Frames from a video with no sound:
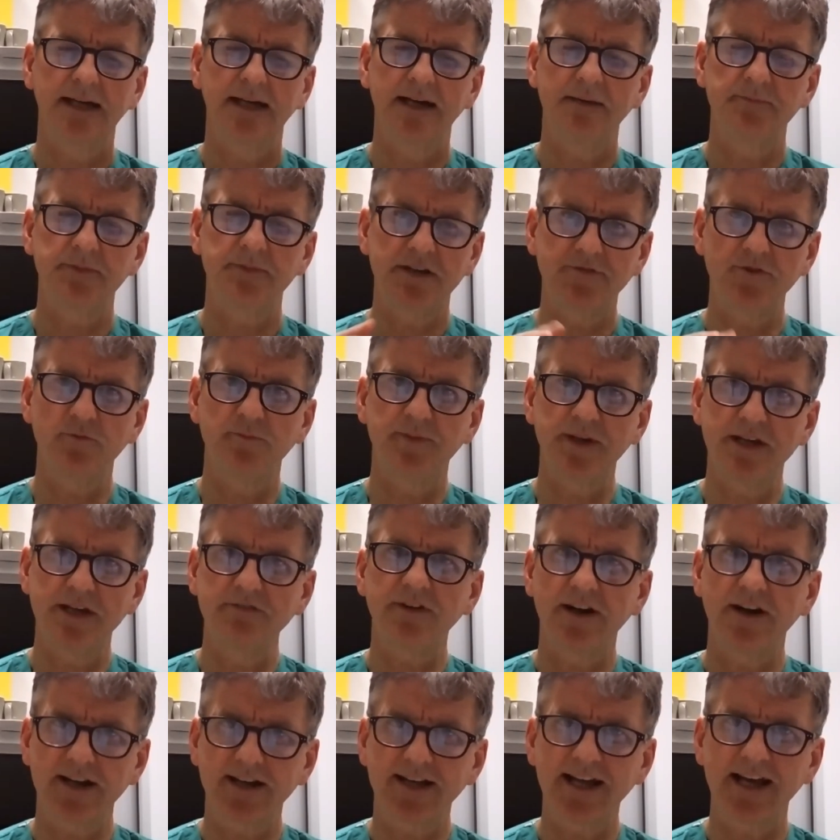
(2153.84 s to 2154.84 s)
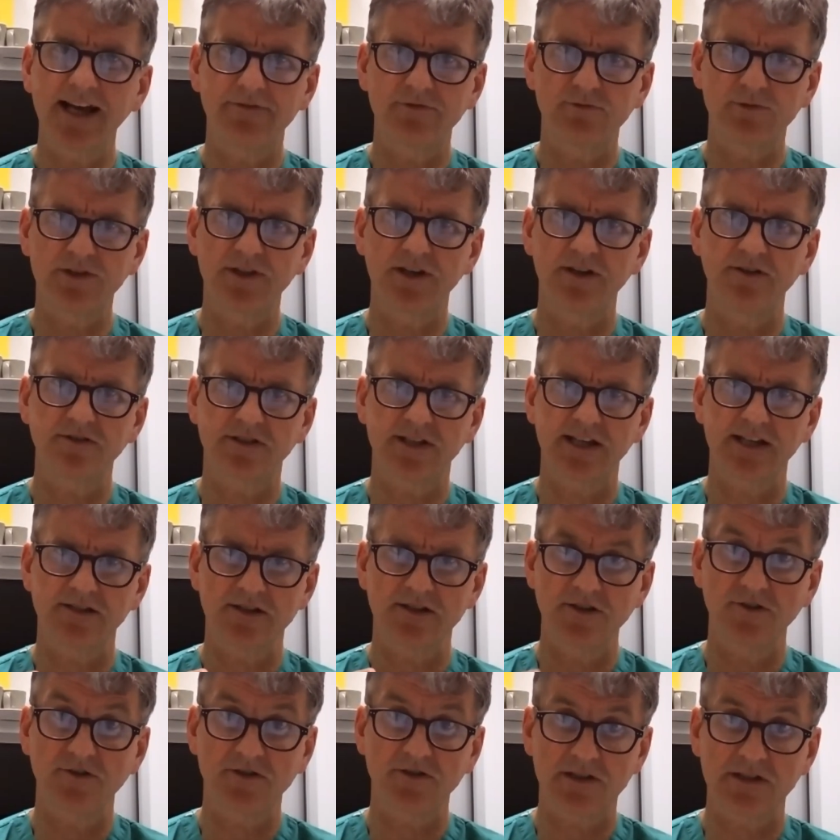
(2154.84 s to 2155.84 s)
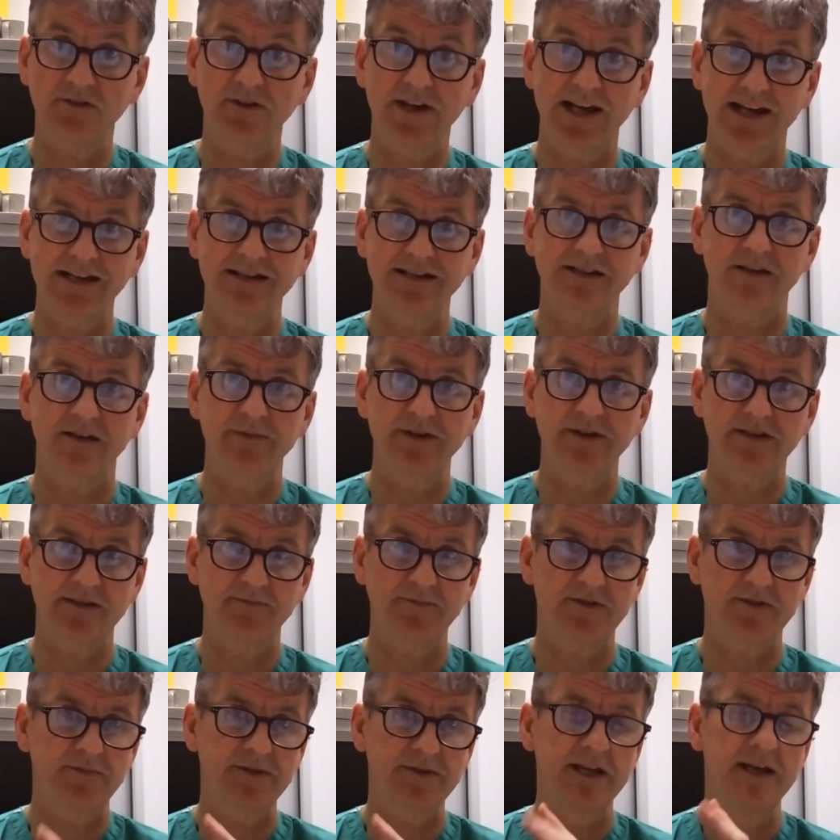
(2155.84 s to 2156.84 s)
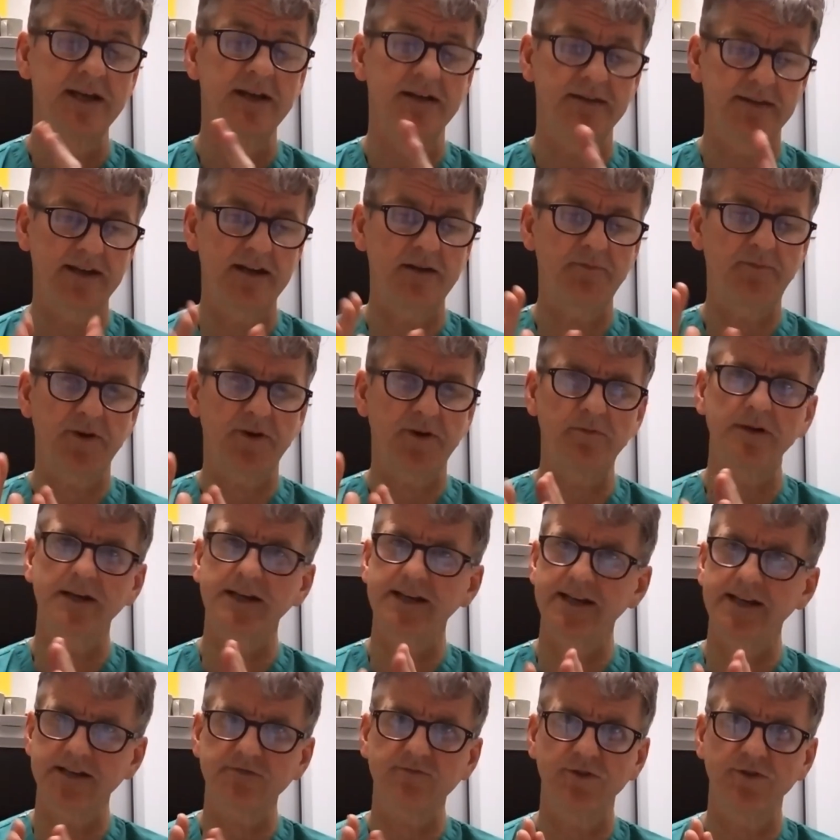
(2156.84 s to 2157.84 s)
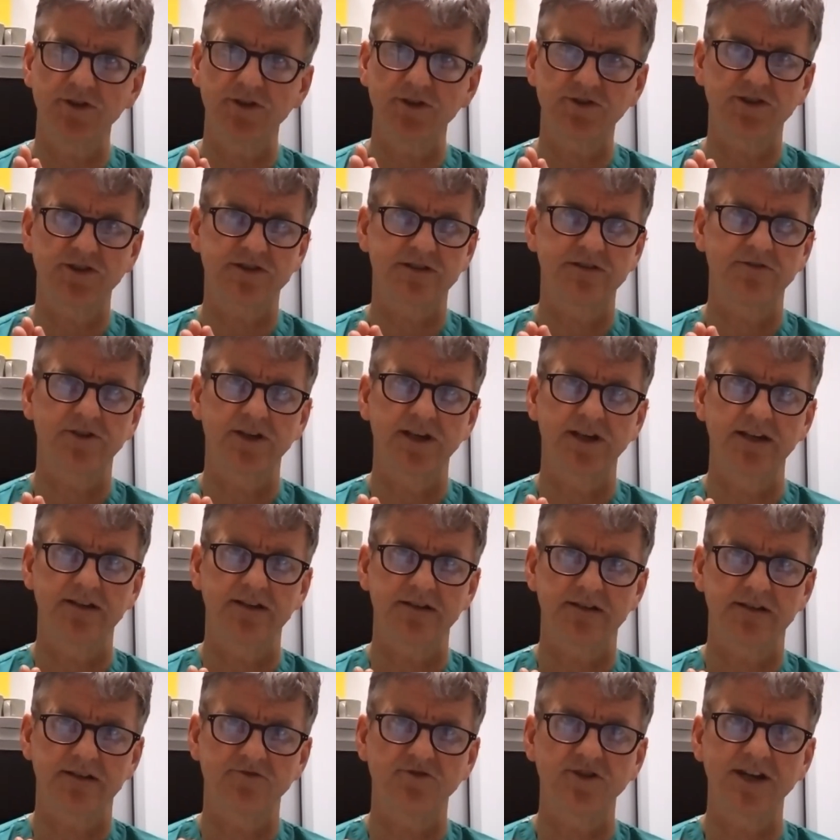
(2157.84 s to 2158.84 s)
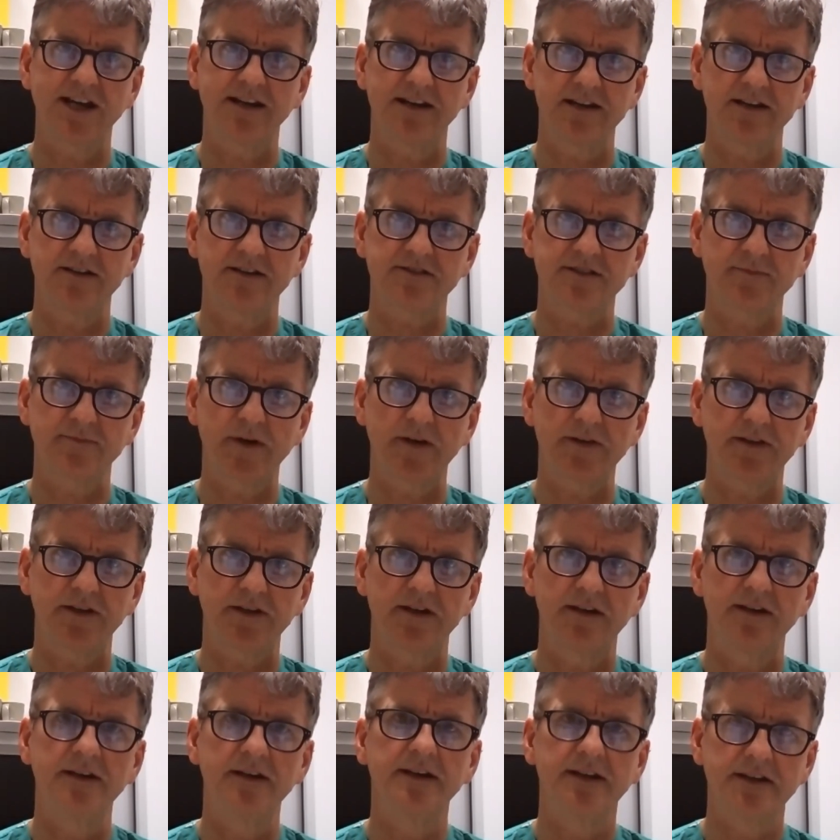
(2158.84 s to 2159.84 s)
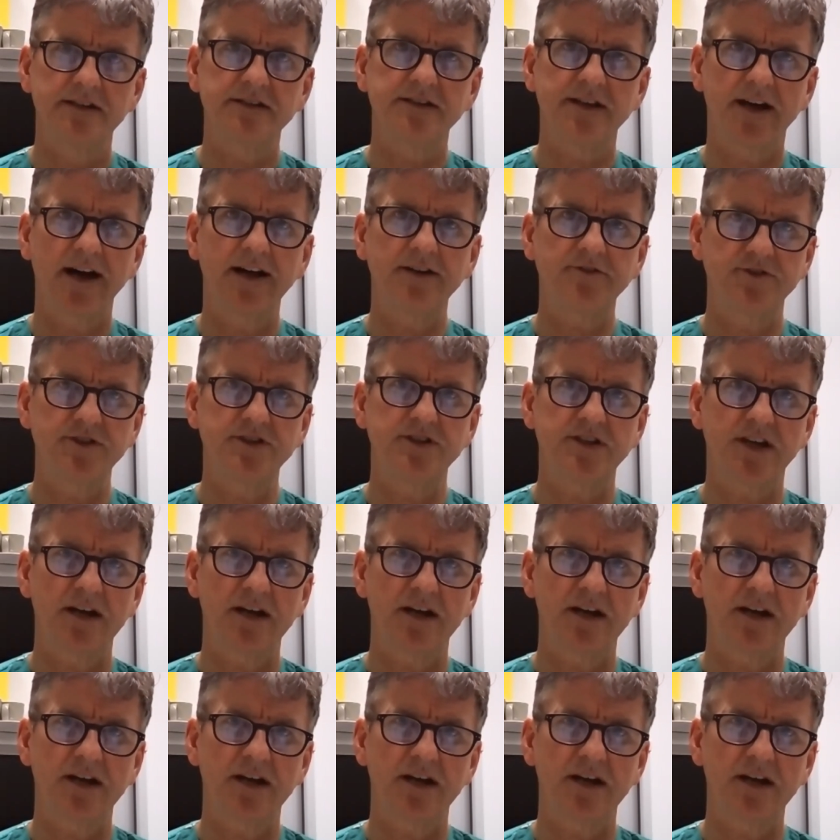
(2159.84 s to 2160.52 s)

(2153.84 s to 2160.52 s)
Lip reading: But if you're being very careful with those things and you're still getting tummy symptoms, then it probably is worth just looking at gently at some other dietary